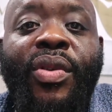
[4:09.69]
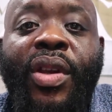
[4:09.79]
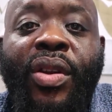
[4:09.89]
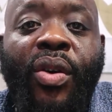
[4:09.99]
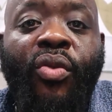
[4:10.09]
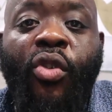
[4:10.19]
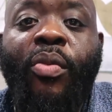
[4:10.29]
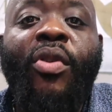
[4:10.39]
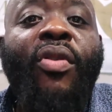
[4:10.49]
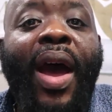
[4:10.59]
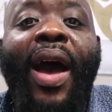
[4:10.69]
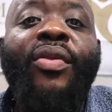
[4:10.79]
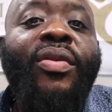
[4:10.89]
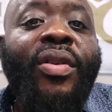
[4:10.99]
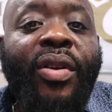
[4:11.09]
roam
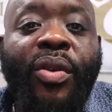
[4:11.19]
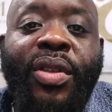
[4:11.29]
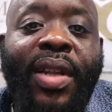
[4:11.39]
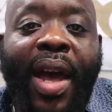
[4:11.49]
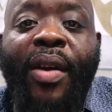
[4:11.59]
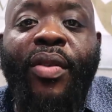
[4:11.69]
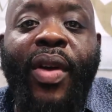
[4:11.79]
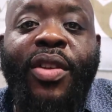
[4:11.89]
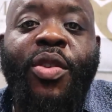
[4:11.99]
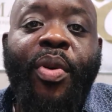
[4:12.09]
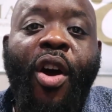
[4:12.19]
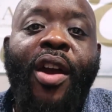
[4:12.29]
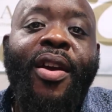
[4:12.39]
around, go to the Aquaventure park.